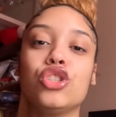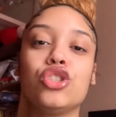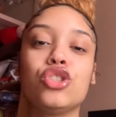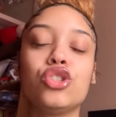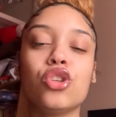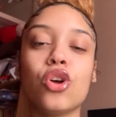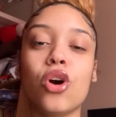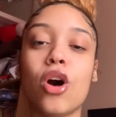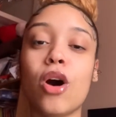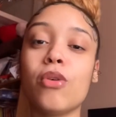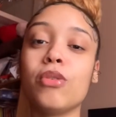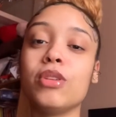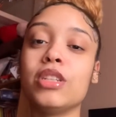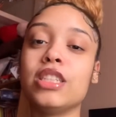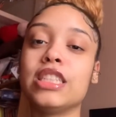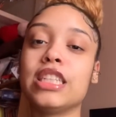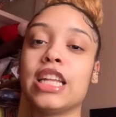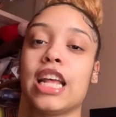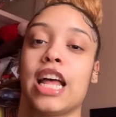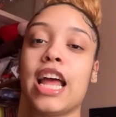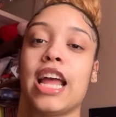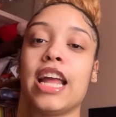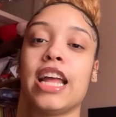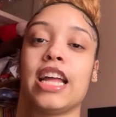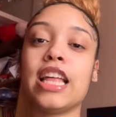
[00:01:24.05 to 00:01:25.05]
So I was
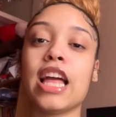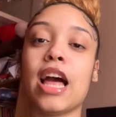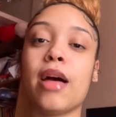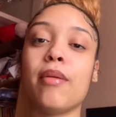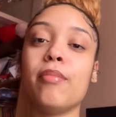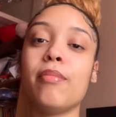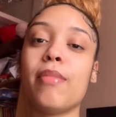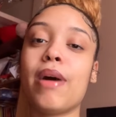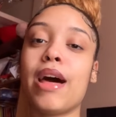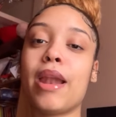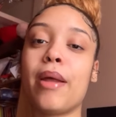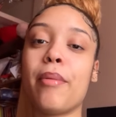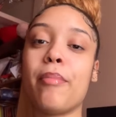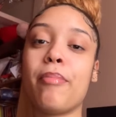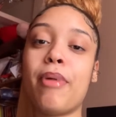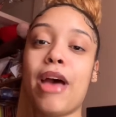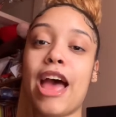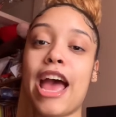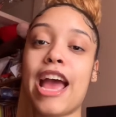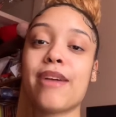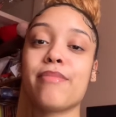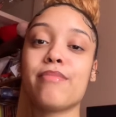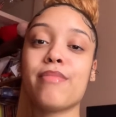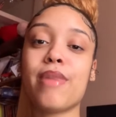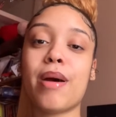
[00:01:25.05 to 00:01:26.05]
like, I'm about to
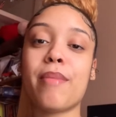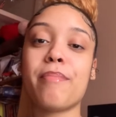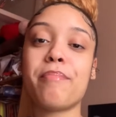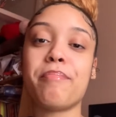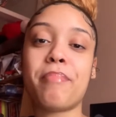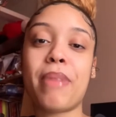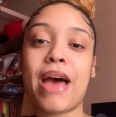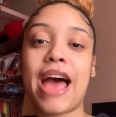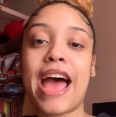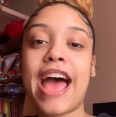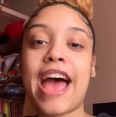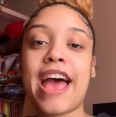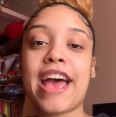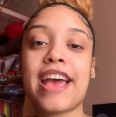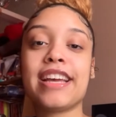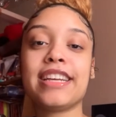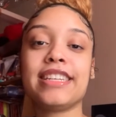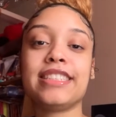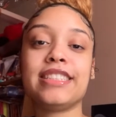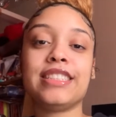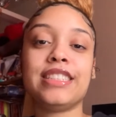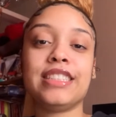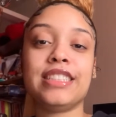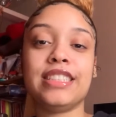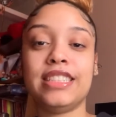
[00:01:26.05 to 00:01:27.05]
pack my
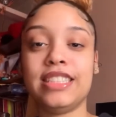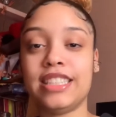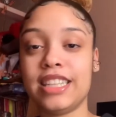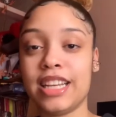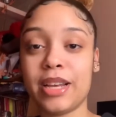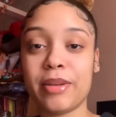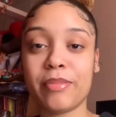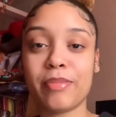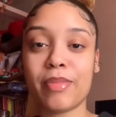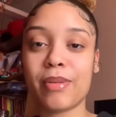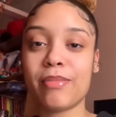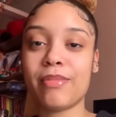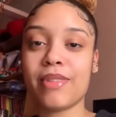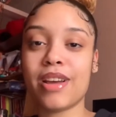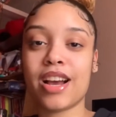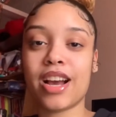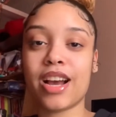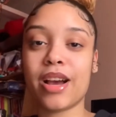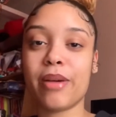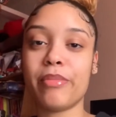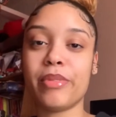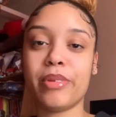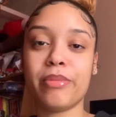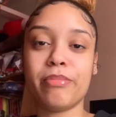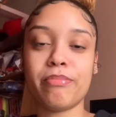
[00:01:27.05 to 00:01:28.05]
bags, dip. I'm not
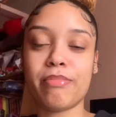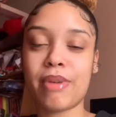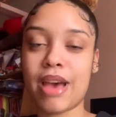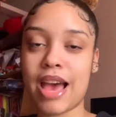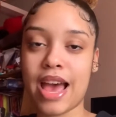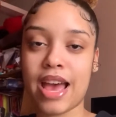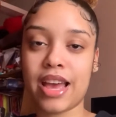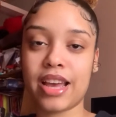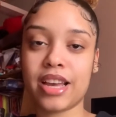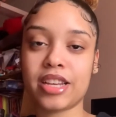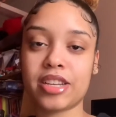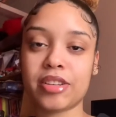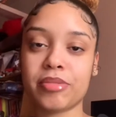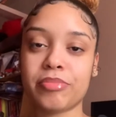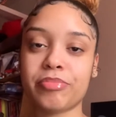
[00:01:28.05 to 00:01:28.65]
coming back.